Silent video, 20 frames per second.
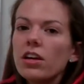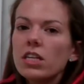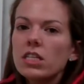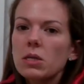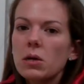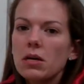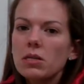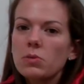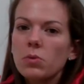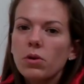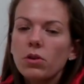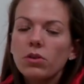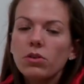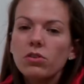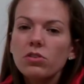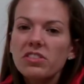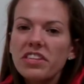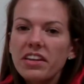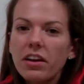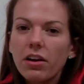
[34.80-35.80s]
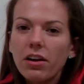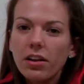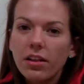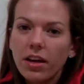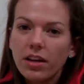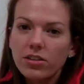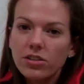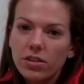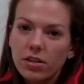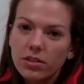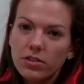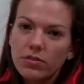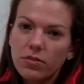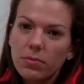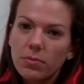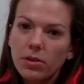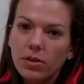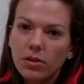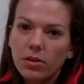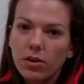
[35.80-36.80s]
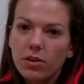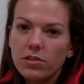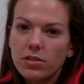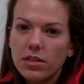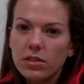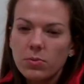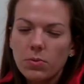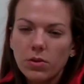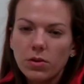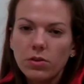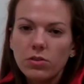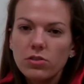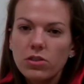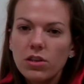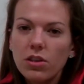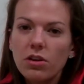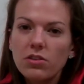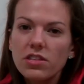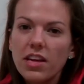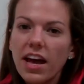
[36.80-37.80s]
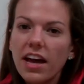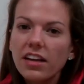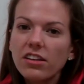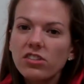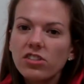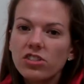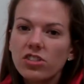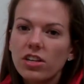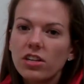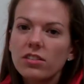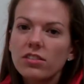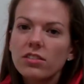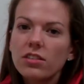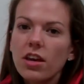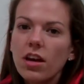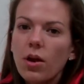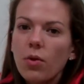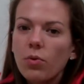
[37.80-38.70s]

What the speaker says: So as we're losing our electrons from glucose, as we're losing those hydrogens,